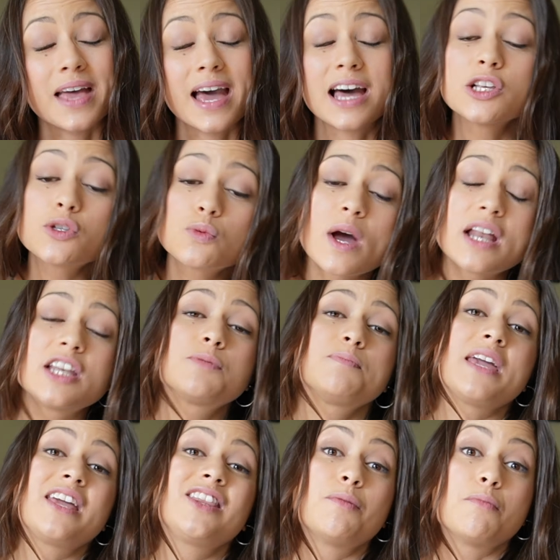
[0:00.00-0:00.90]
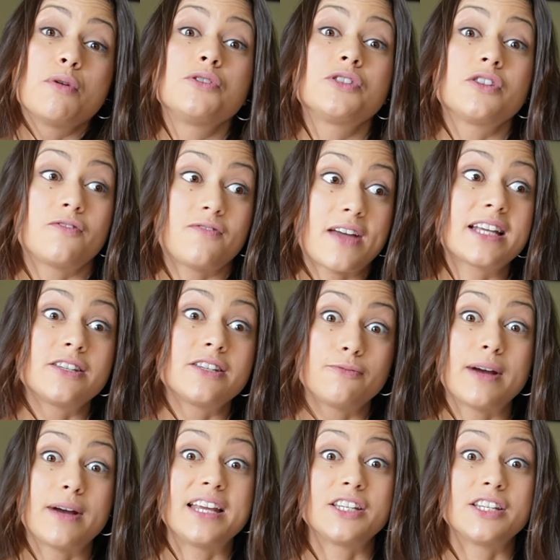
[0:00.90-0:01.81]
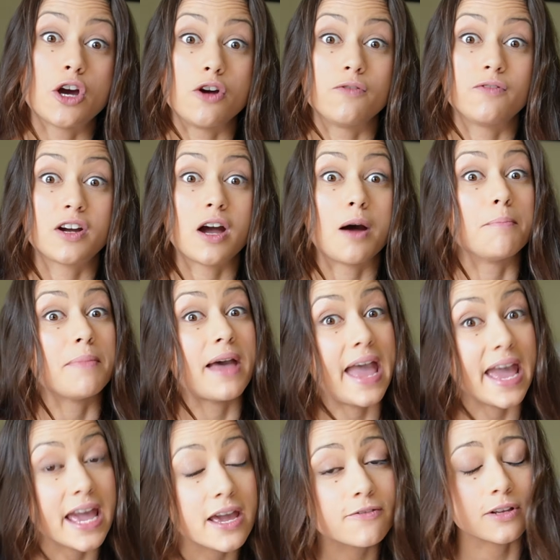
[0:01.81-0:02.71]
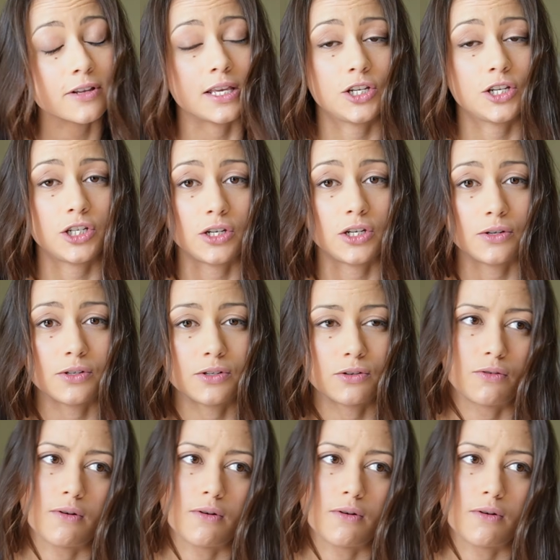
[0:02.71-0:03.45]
as well as being the most effective way to overcome behavioral issues,